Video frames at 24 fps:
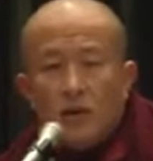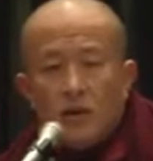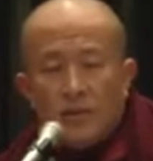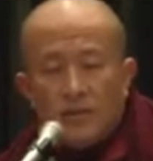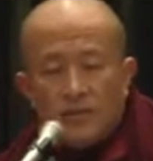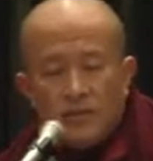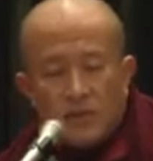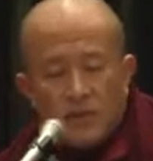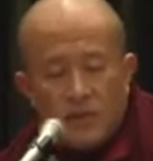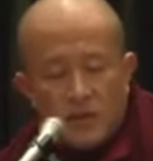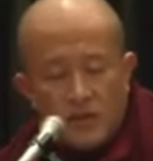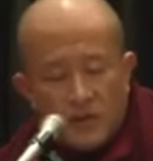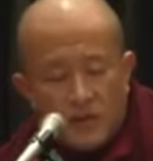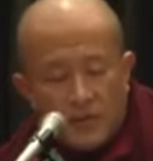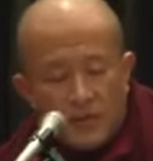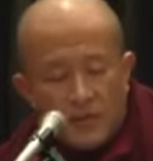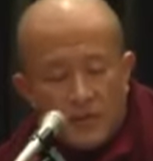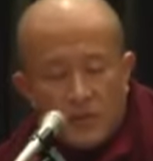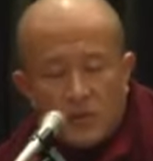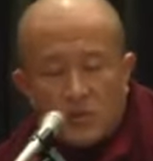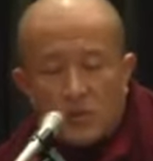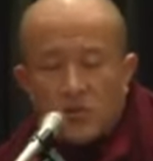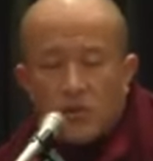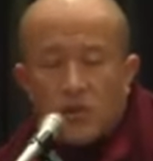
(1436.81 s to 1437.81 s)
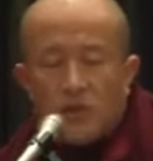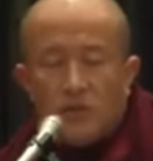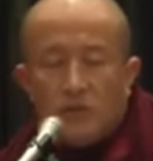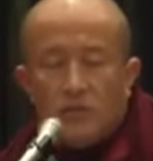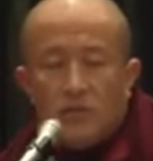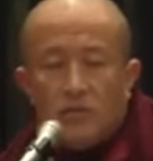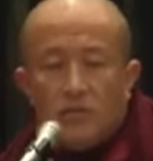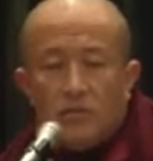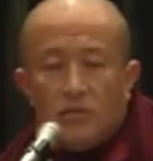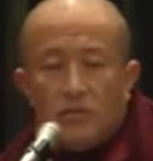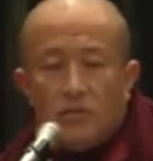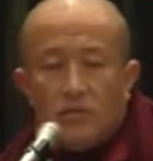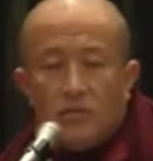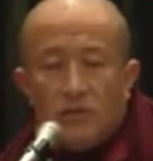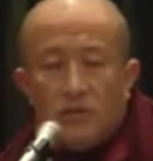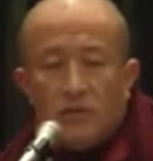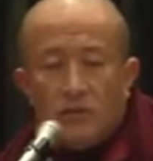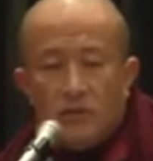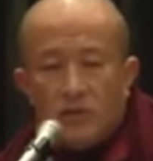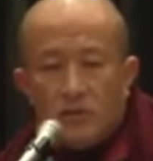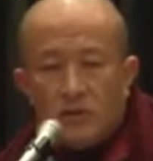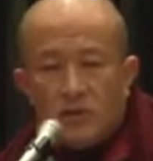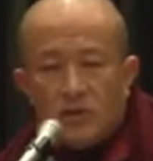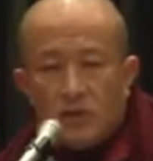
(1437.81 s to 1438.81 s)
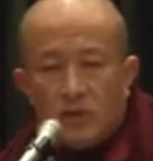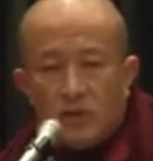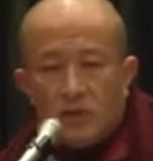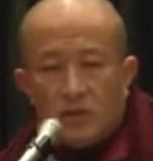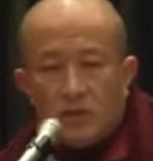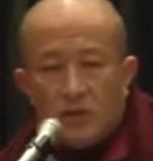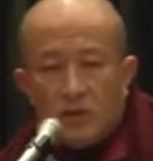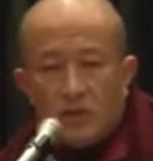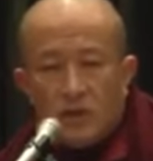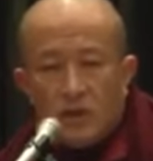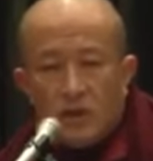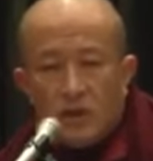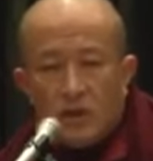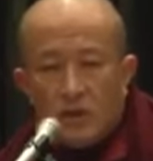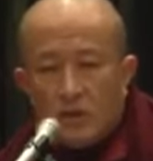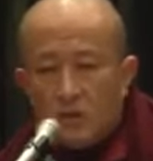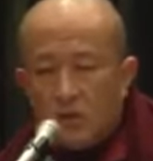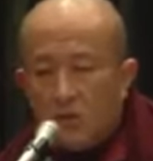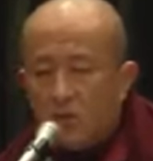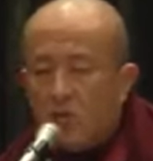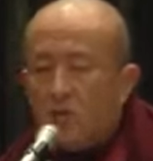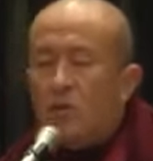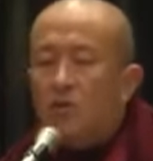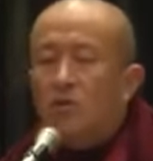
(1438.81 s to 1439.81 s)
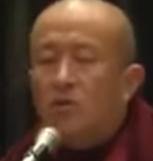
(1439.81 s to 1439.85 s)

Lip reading: have received the Dzogchen instructions and